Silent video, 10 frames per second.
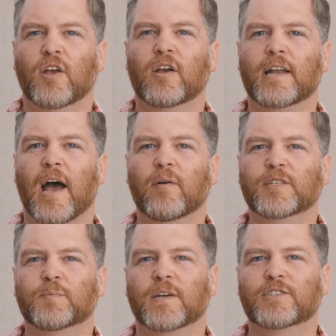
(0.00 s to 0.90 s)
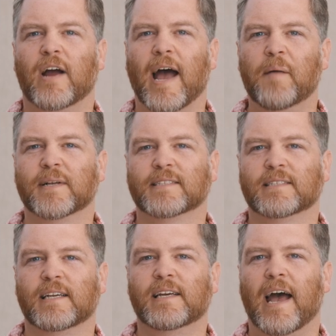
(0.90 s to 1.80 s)
You can now express your app
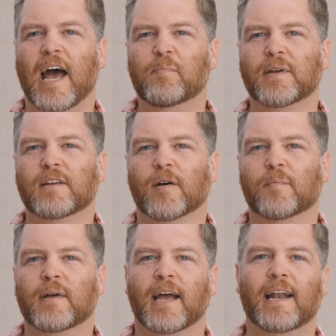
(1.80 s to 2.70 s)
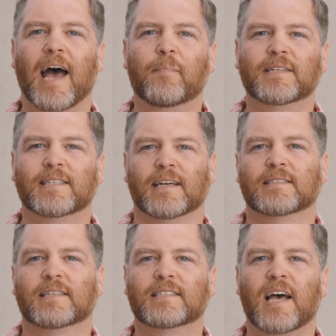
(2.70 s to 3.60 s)
entity, app enum, and app
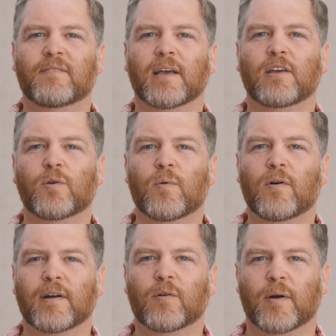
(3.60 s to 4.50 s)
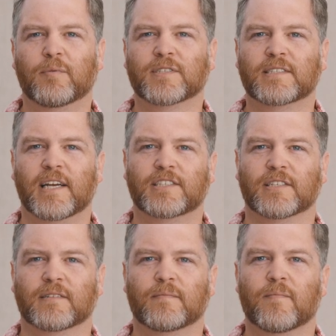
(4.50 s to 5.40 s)
intents as having a U R L representation.